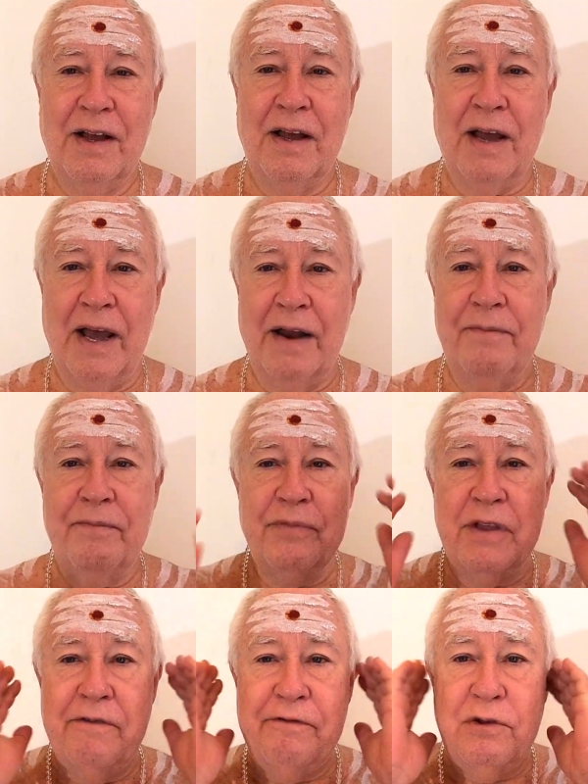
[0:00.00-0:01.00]

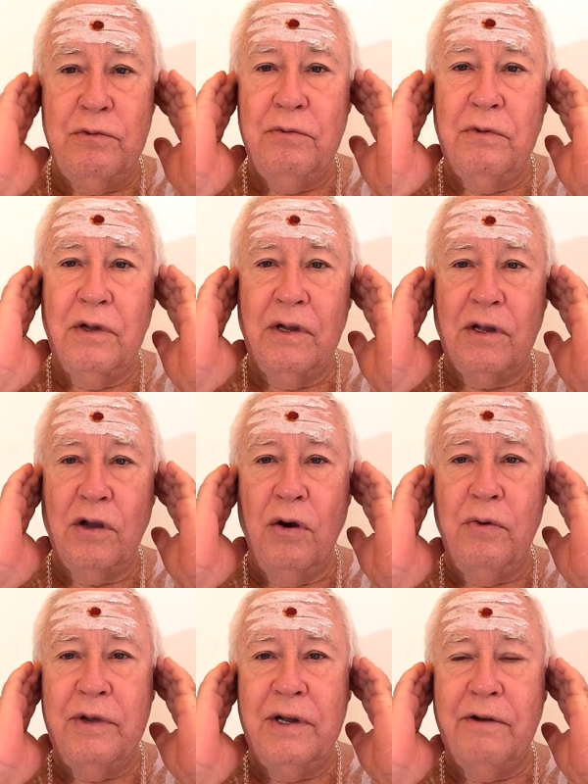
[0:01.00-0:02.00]
And if you
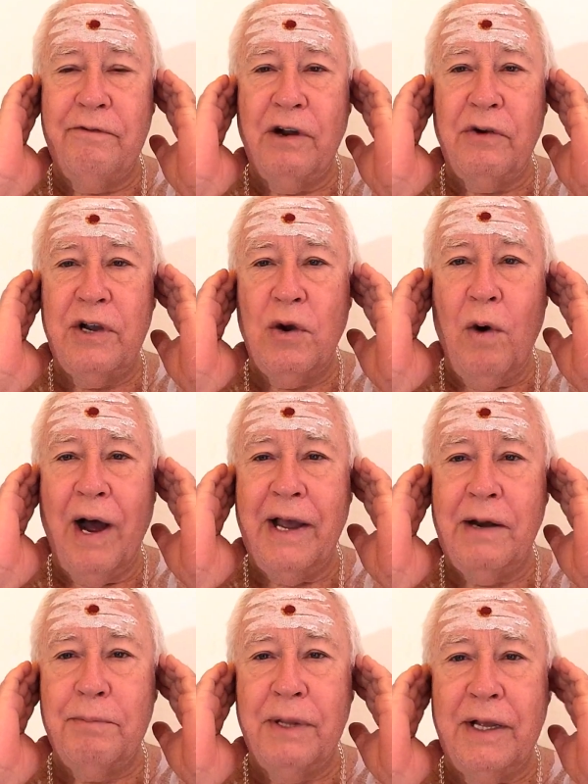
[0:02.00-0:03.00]
go in a very
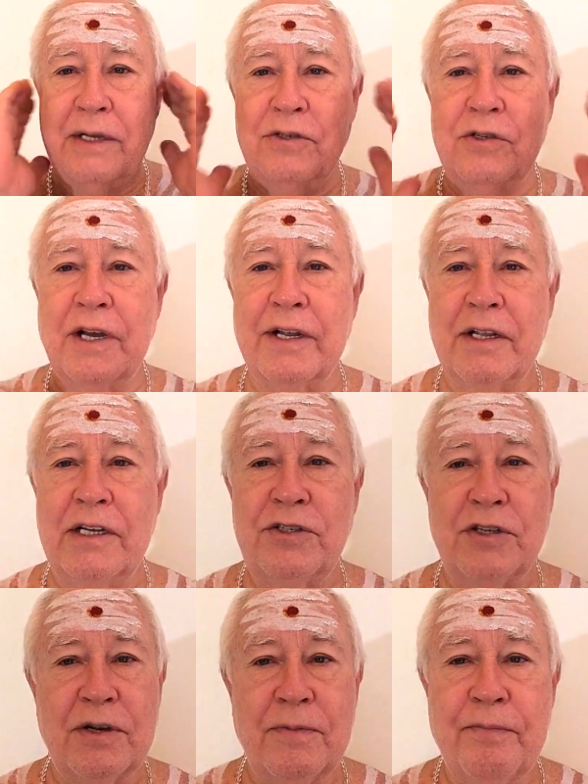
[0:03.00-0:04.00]
quiet place and
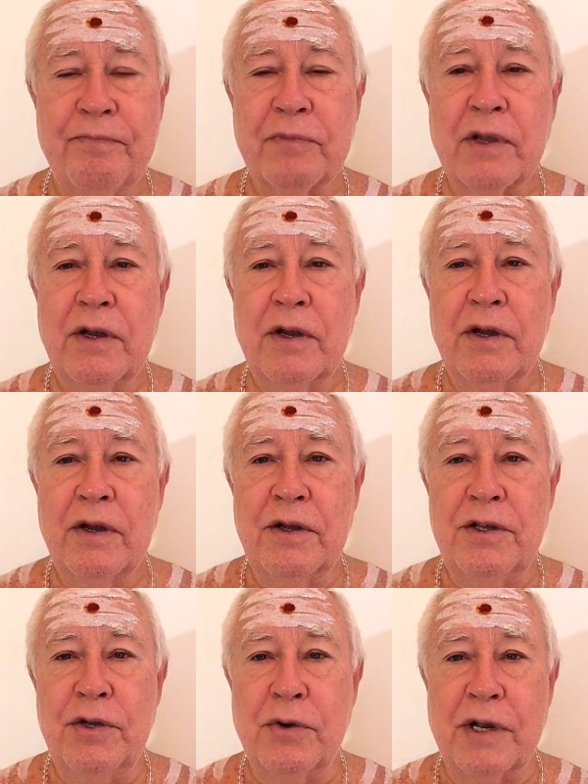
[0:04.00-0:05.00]
listen,
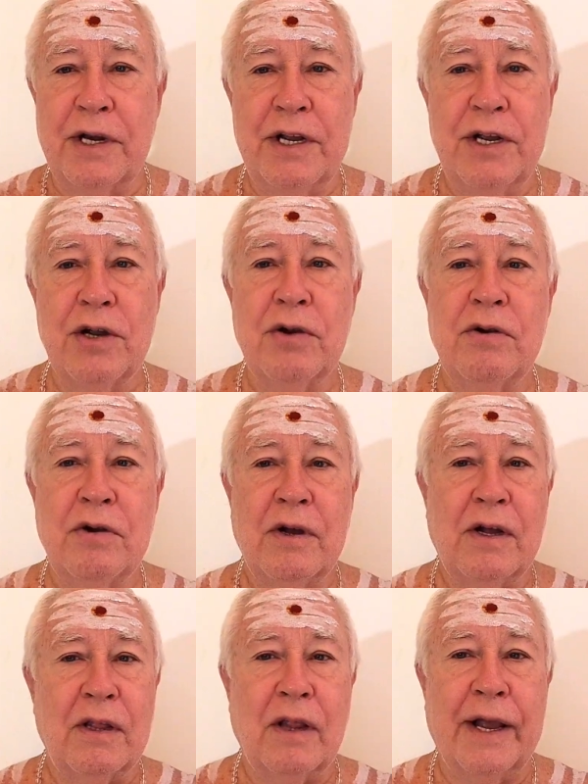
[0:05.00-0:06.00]
you can
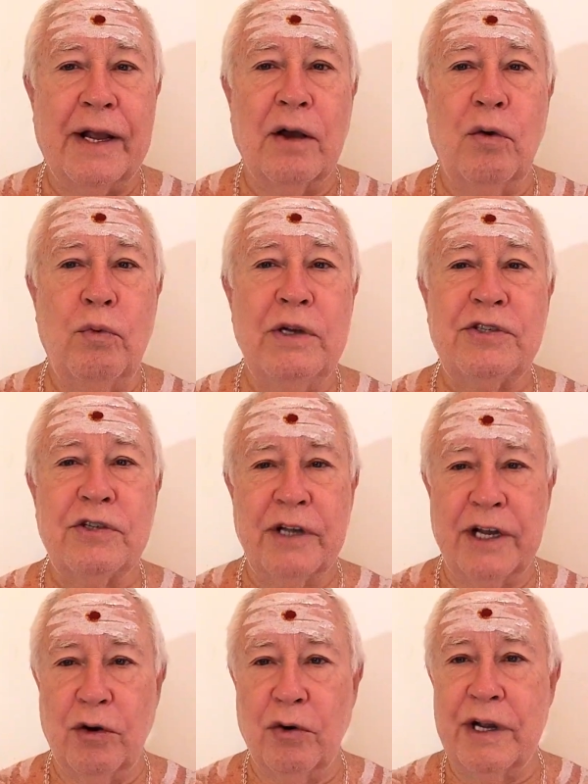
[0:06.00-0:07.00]
hear like a
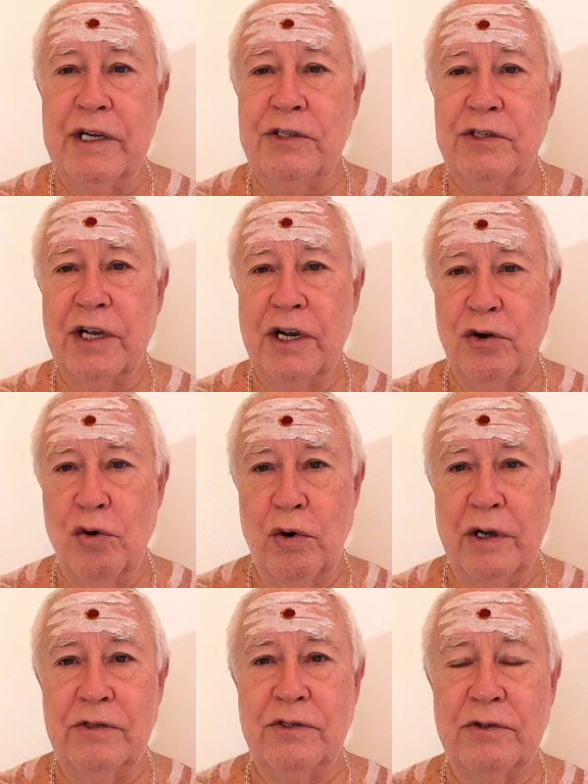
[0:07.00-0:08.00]
whistling or hissing
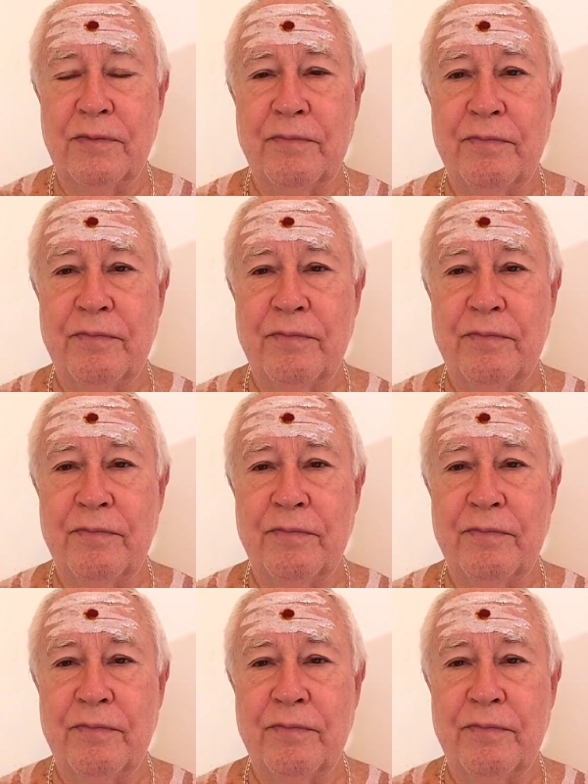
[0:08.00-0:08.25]
noise